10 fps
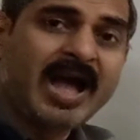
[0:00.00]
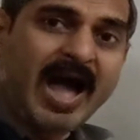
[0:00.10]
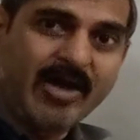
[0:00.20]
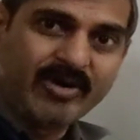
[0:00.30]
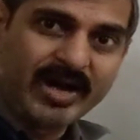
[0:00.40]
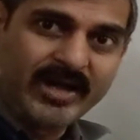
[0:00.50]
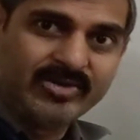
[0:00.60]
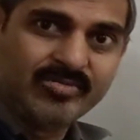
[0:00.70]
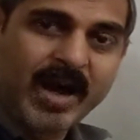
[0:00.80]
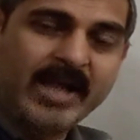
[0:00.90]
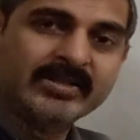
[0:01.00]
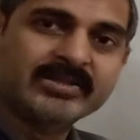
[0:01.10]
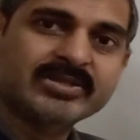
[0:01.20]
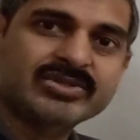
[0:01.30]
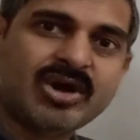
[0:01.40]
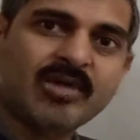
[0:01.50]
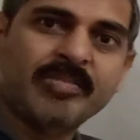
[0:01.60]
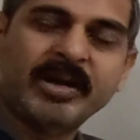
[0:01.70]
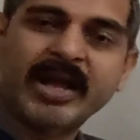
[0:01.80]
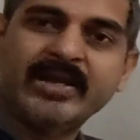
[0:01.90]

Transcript: I would like to buy this stock, but I